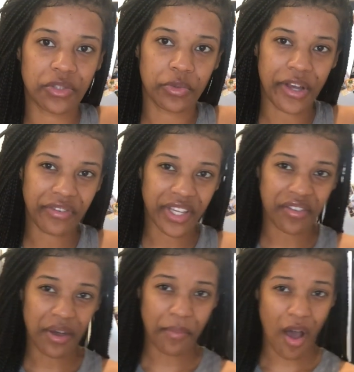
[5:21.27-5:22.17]
who will ever give
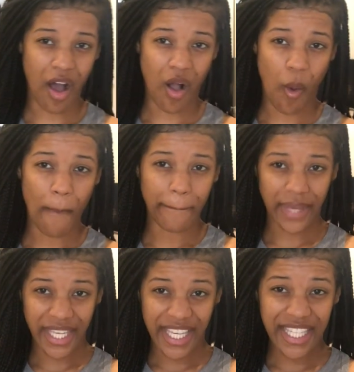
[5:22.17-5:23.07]
up all
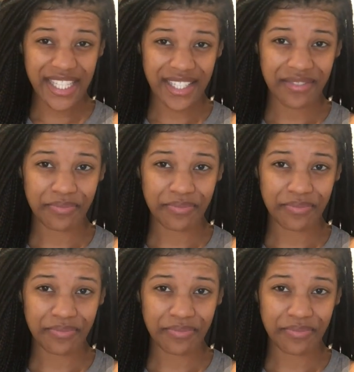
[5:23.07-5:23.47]
meats,